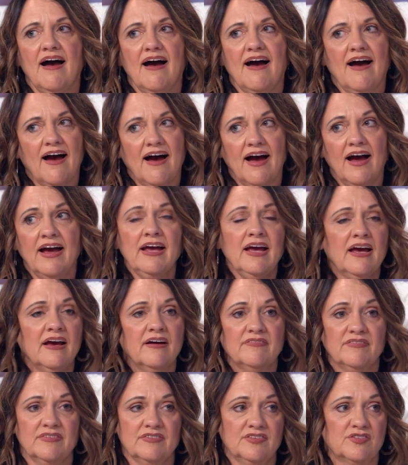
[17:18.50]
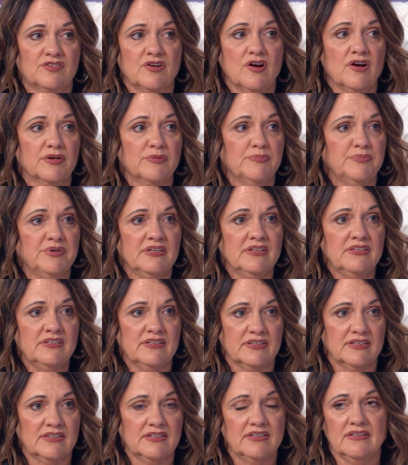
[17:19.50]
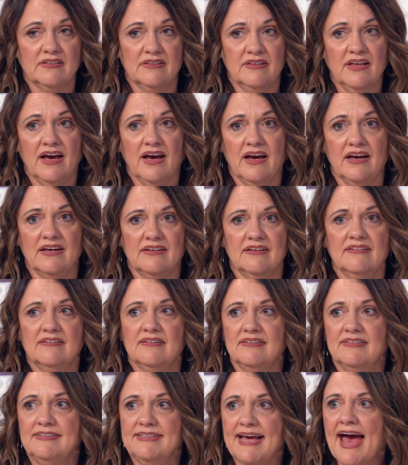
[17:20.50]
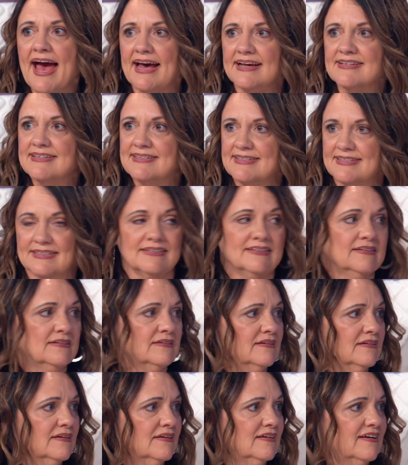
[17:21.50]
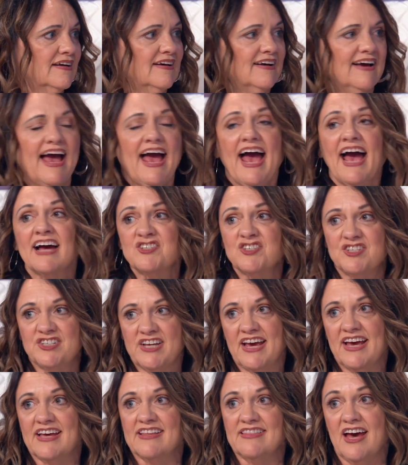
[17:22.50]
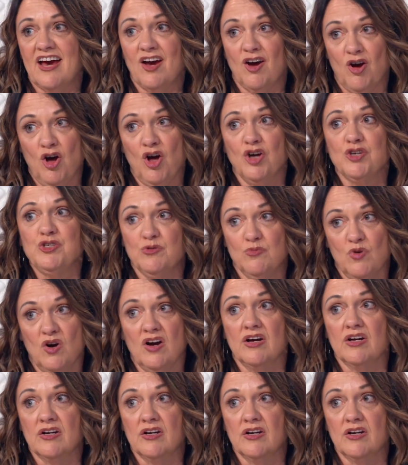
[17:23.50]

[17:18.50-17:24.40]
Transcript: I have a strong opinion that yes, hashtag that all you want,